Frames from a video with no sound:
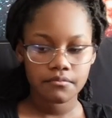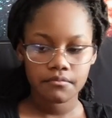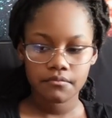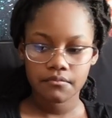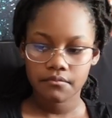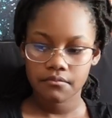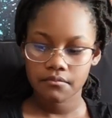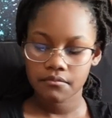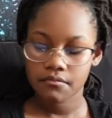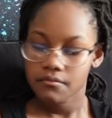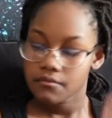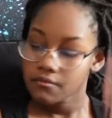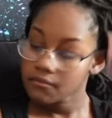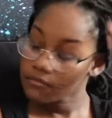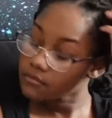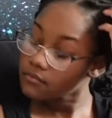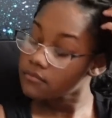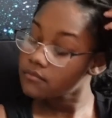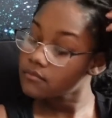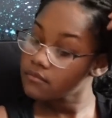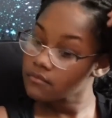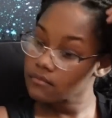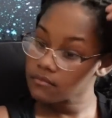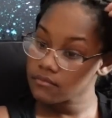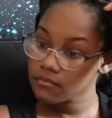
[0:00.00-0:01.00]

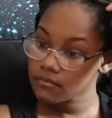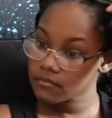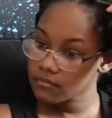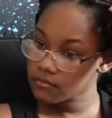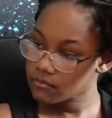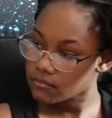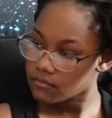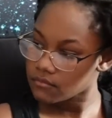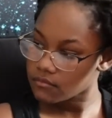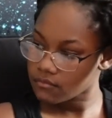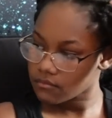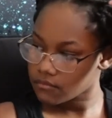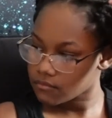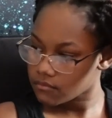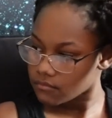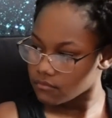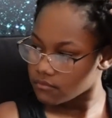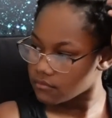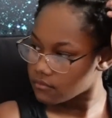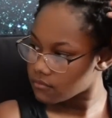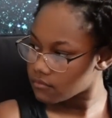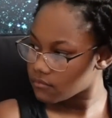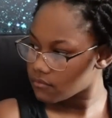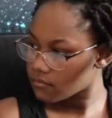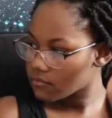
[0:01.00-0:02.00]

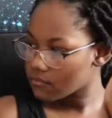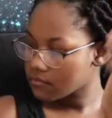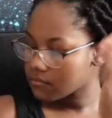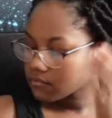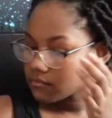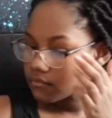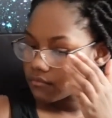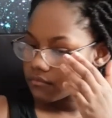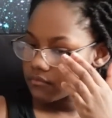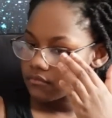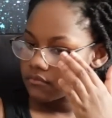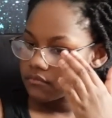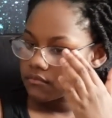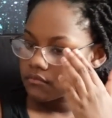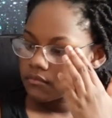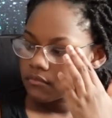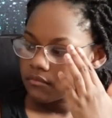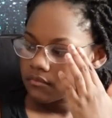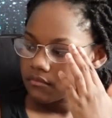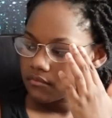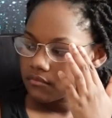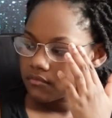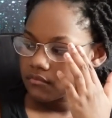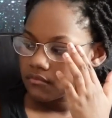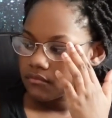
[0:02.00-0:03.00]

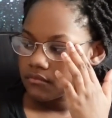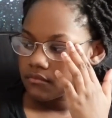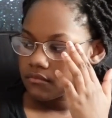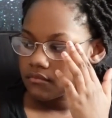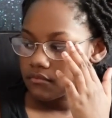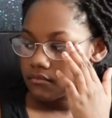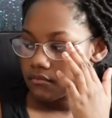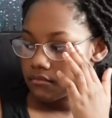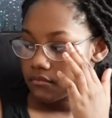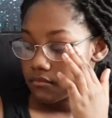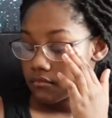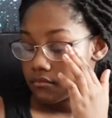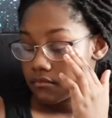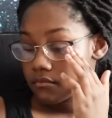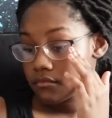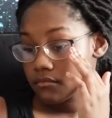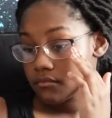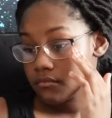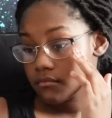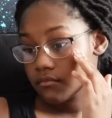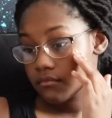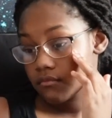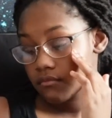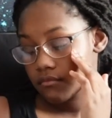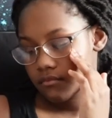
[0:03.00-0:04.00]

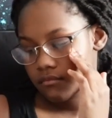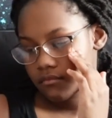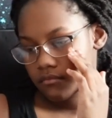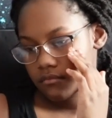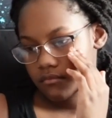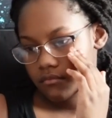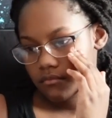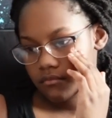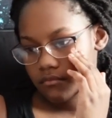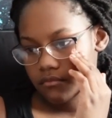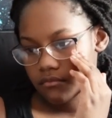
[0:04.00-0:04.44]
(silent)